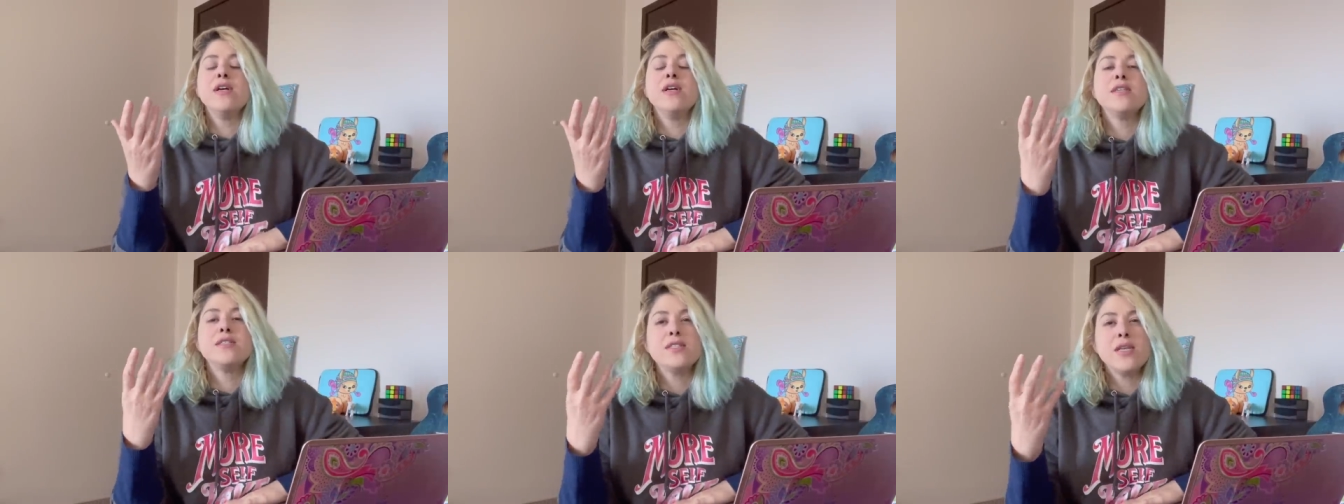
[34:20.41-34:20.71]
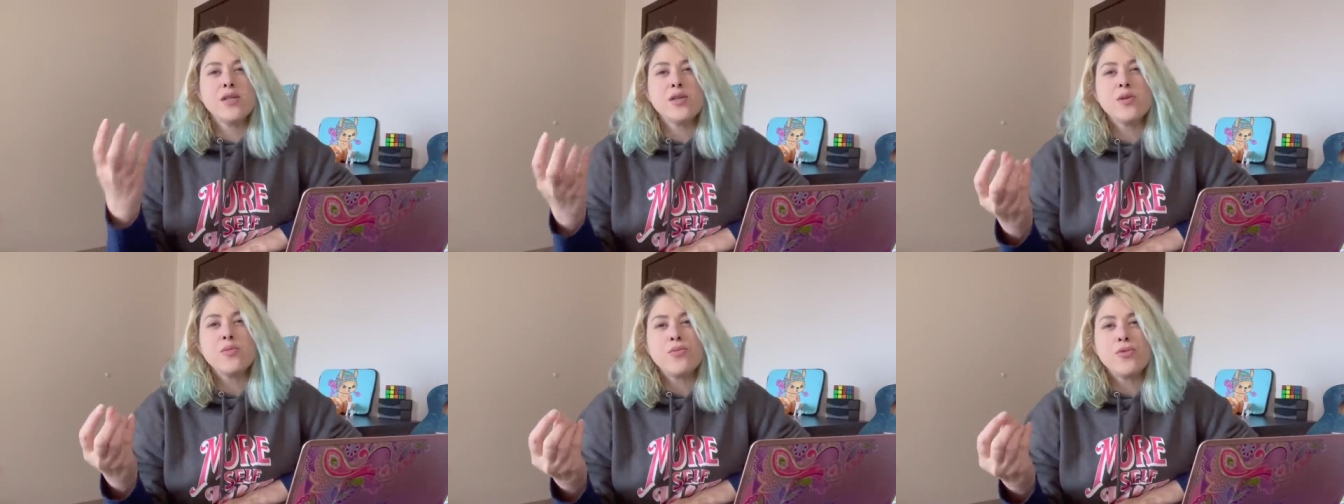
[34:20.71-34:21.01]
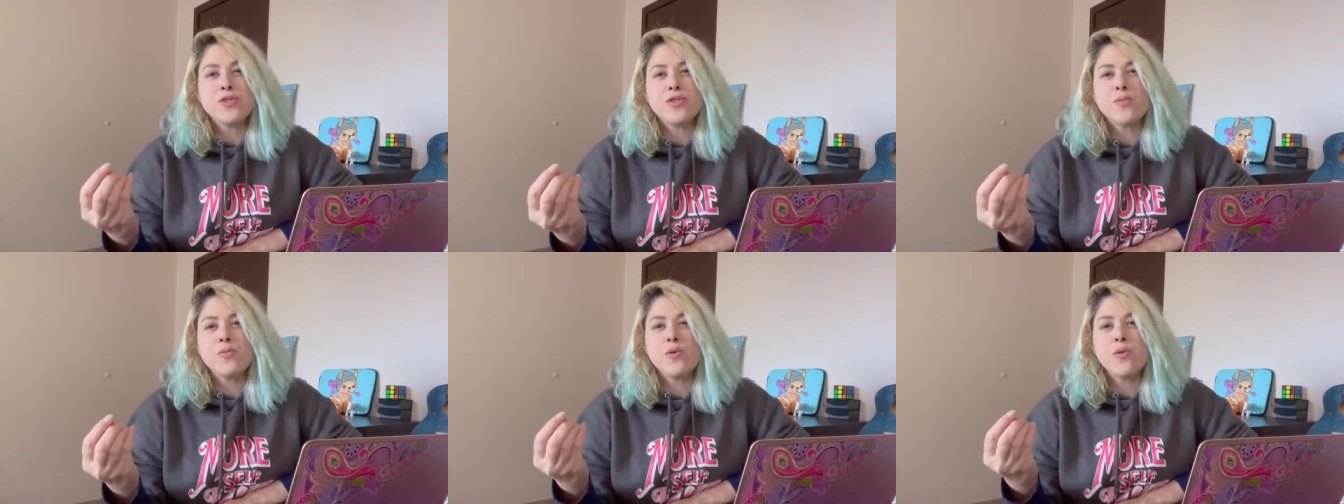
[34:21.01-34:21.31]
selling
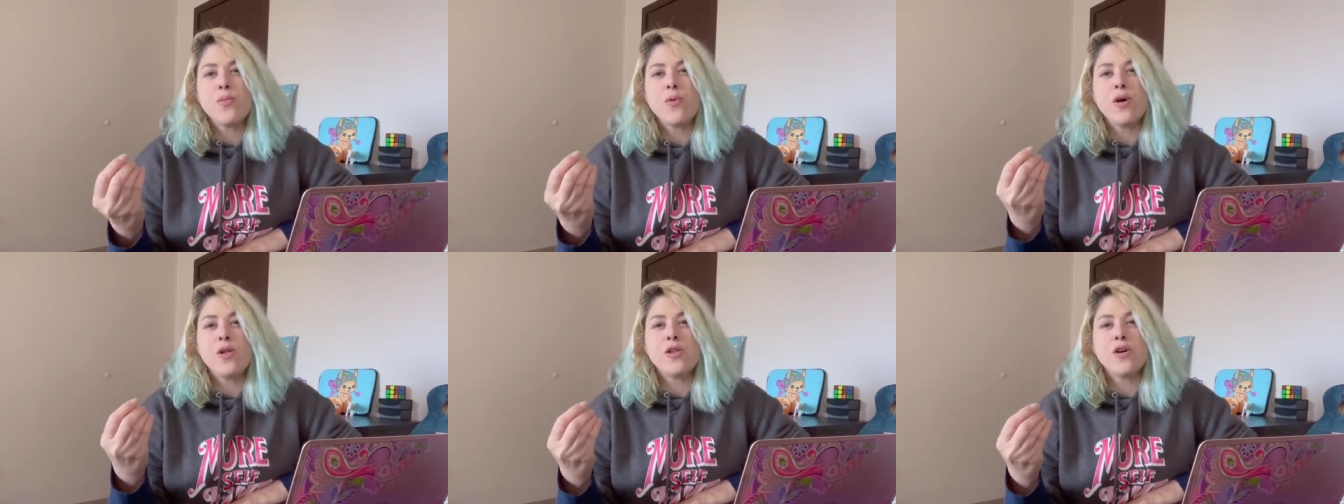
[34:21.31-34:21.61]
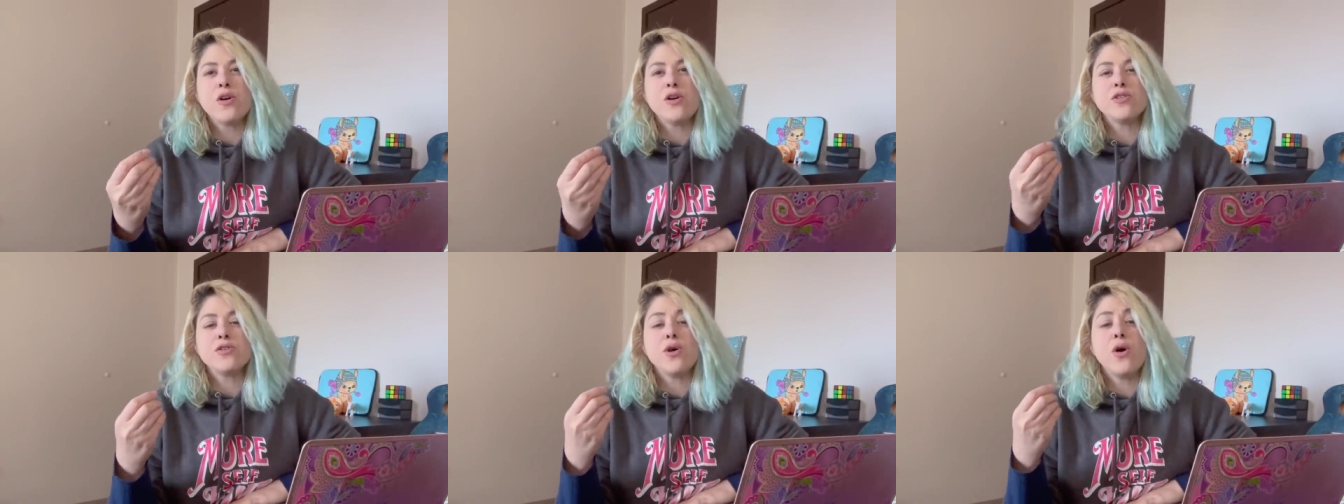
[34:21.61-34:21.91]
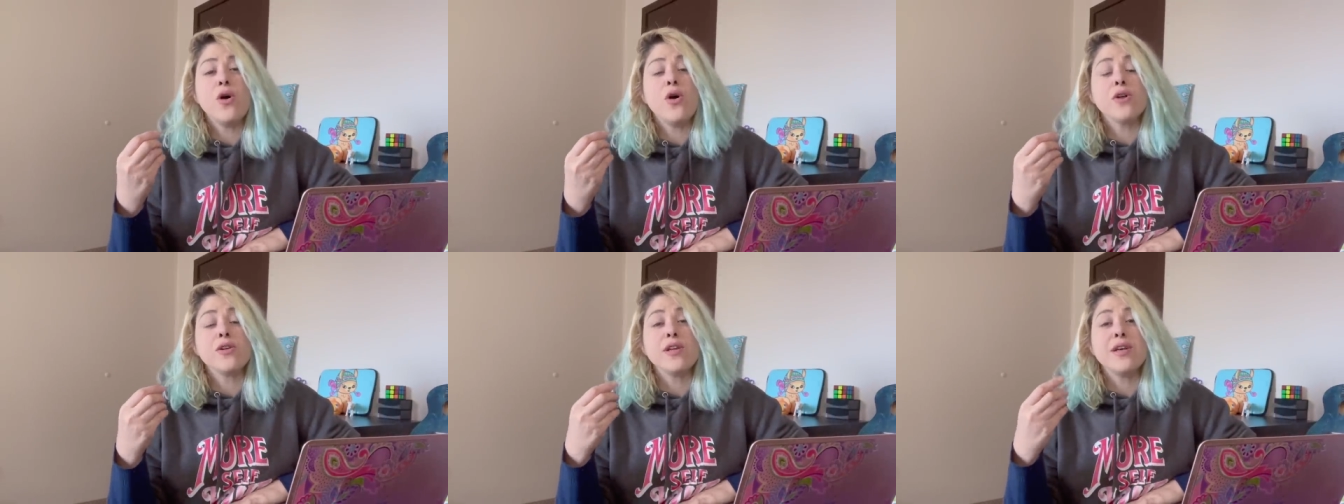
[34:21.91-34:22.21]
printable wall art
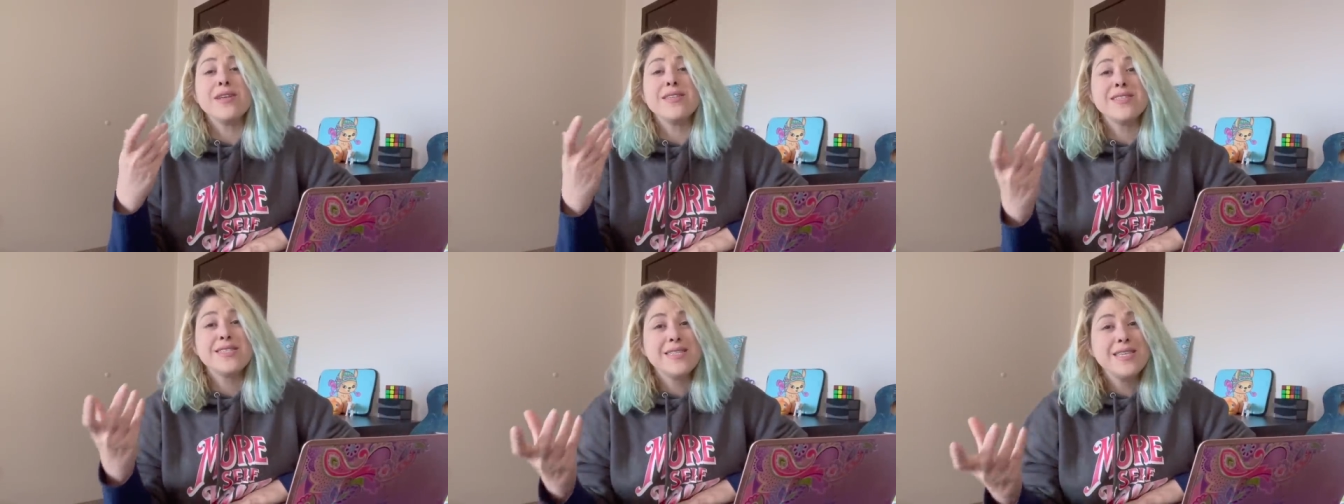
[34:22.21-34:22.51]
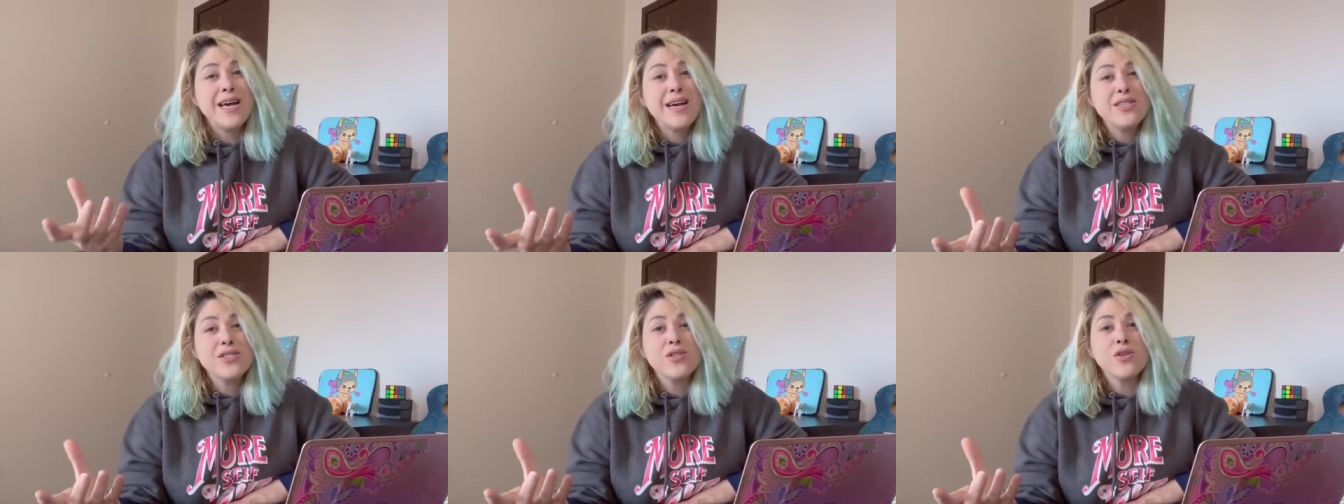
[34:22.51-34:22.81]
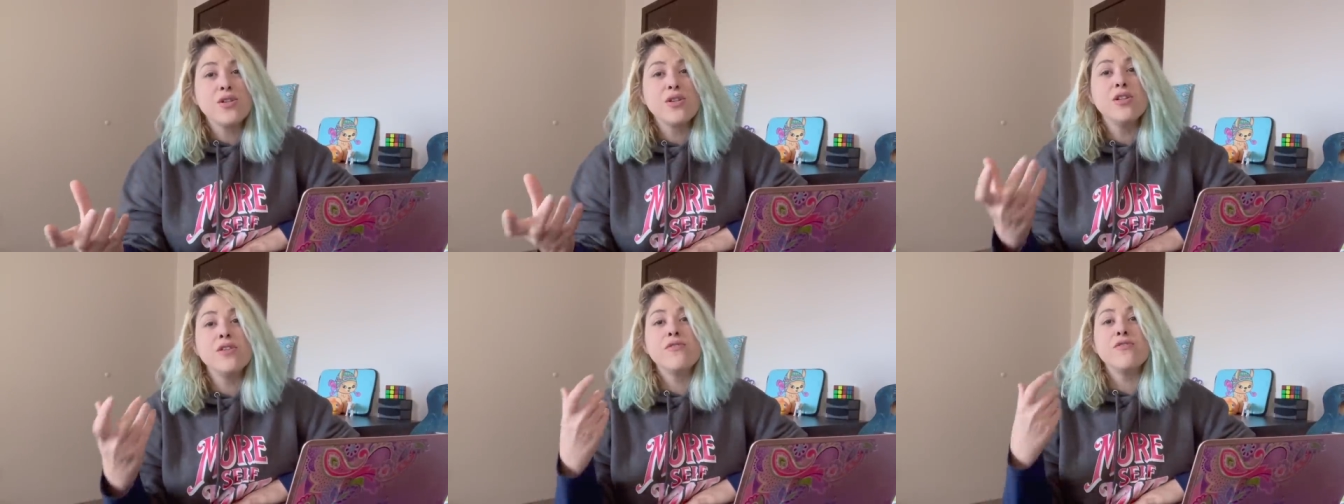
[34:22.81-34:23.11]
on
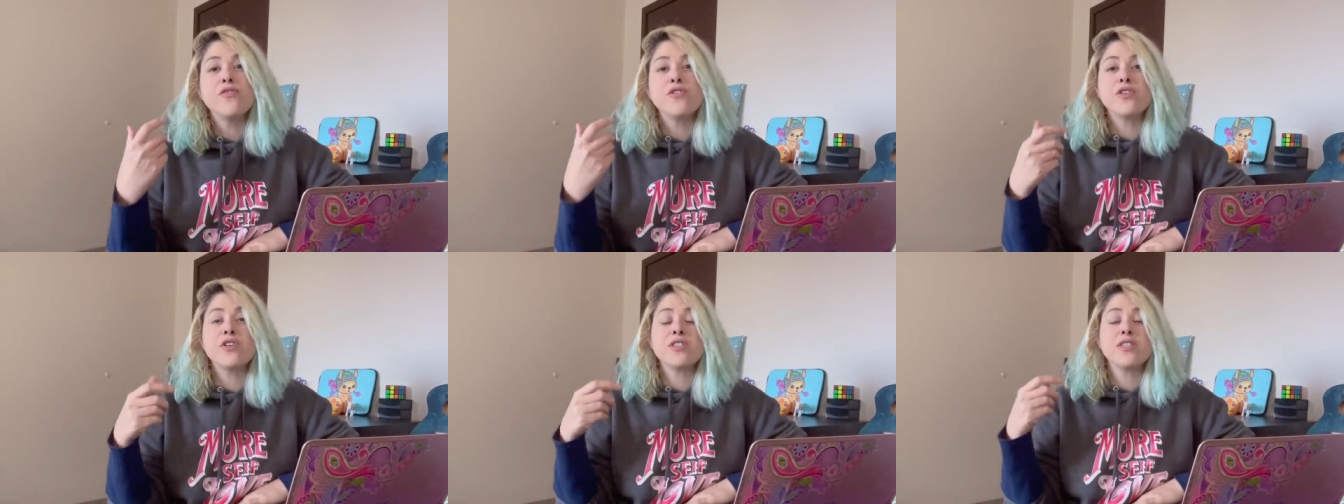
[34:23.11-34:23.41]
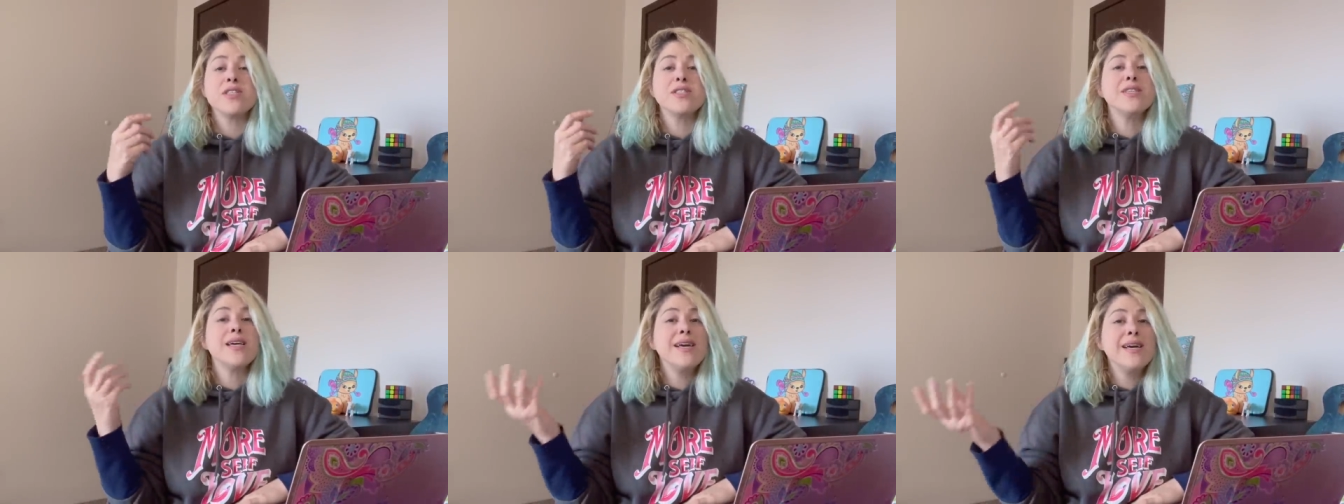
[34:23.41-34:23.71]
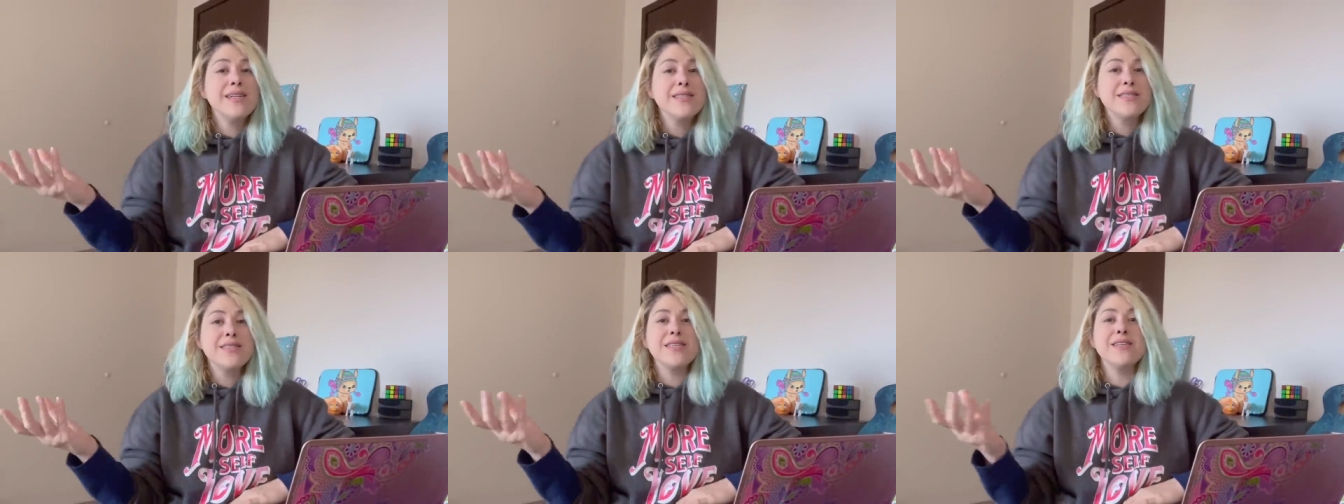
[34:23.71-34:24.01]
Zazzle versus
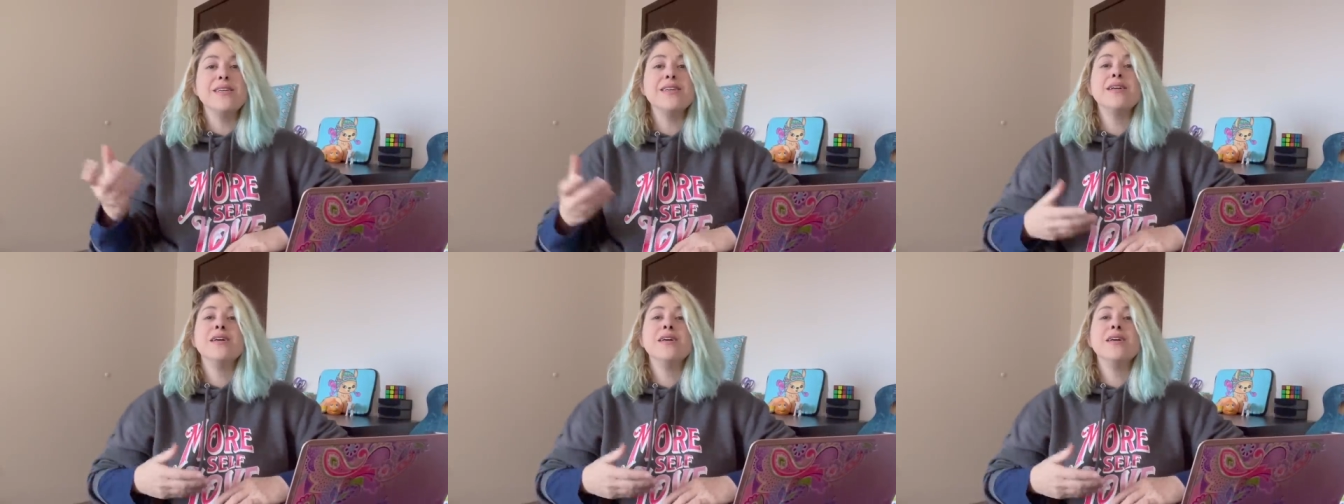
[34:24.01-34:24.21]
Etsy